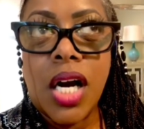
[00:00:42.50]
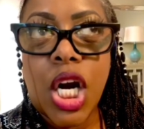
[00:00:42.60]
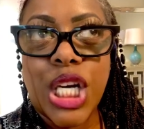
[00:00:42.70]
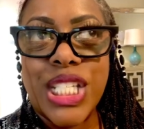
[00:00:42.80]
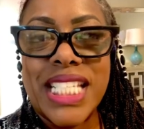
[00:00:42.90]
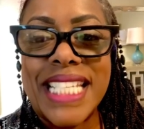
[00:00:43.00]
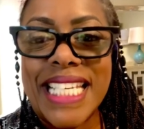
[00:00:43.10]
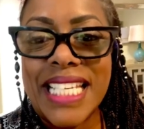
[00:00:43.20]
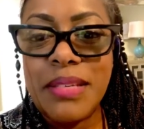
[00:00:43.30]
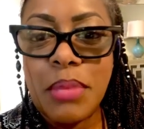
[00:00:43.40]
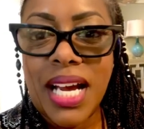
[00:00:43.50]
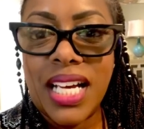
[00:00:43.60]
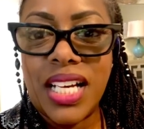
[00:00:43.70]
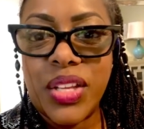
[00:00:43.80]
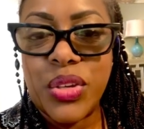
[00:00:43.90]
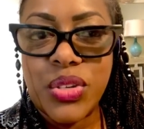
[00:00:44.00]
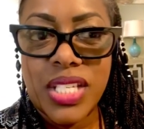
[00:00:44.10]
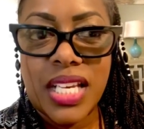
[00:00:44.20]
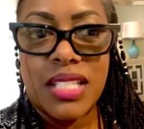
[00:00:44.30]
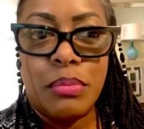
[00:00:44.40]
are seen by others
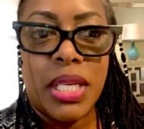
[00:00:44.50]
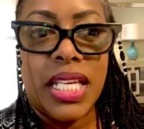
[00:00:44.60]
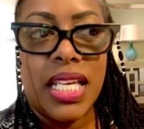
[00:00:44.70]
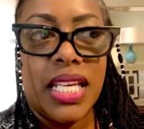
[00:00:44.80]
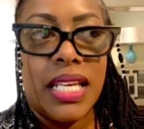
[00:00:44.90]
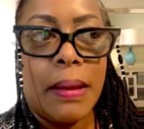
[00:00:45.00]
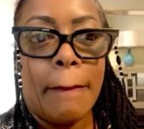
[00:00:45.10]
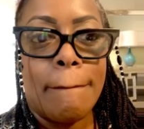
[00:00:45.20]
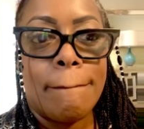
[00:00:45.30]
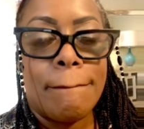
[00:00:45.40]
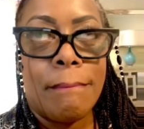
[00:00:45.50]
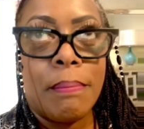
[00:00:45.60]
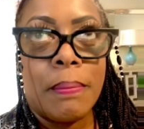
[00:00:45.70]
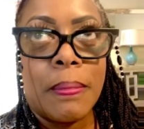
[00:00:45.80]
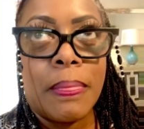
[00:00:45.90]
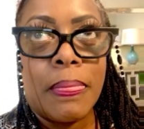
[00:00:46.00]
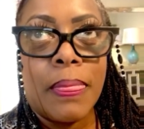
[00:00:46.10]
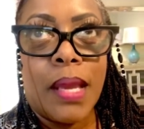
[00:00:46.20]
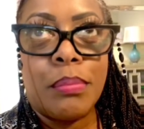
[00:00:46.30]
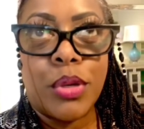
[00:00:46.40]
as being
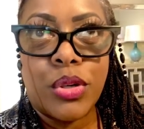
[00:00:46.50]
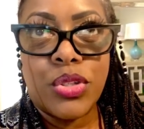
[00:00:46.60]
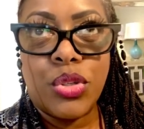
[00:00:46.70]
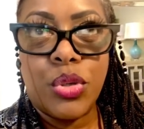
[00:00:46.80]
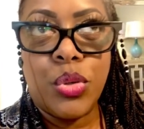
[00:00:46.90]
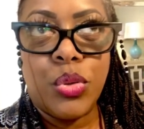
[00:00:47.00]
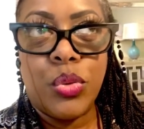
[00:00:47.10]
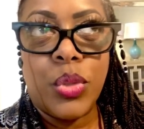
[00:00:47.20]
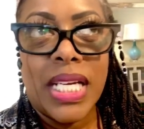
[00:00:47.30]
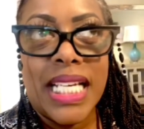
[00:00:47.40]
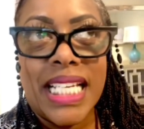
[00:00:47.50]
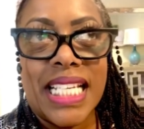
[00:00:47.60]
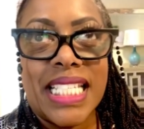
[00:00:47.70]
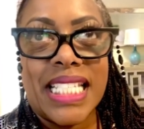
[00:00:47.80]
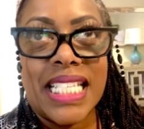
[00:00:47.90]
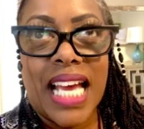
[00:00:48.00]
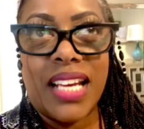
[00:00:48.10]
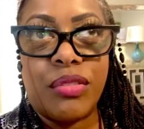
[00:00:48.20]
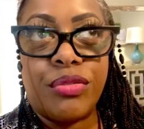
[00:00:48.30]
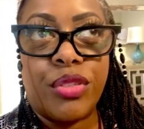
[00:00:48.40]
a person who is not
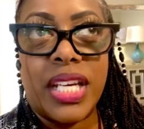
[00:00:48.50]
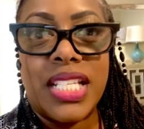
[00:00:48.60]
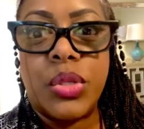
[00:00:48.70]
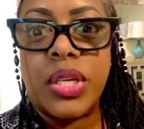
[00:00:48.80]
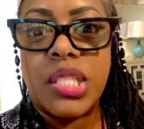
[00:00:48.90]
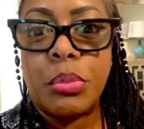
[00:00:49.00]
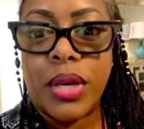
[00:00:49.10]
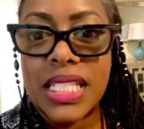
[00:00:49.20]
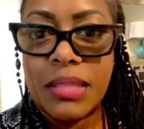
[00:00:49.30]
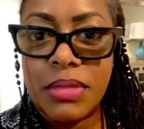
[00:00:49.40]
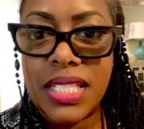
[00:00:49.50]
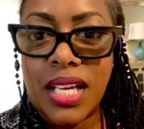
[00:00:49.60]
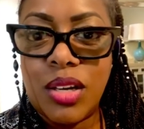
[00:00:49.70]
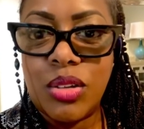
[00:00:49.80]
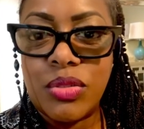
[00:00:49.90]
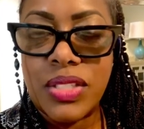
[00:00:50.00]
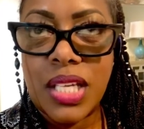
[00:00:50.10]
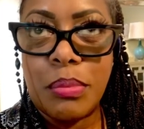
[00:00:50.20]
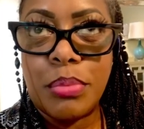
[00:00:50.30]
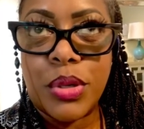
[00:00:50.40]
afraid to express themselves,
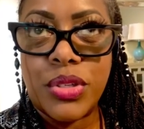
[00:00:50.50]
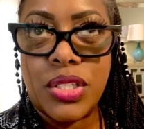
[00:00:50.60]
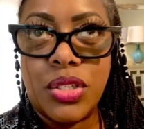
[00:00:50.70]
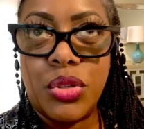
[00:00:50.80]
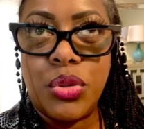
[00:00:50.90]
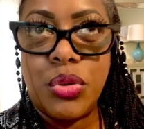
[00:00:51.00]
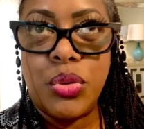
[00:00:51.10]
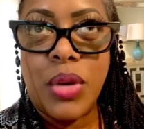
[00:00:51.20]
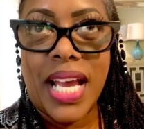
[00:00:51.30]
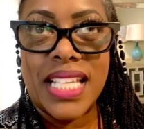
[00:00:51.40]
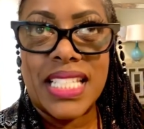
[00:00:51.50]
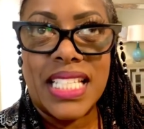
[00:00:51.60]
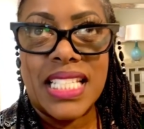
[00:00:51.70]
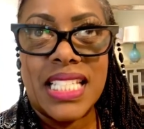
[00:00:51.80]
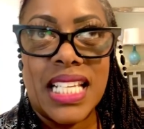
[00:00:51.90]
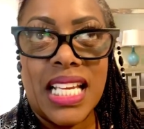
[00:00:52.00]
a person who has this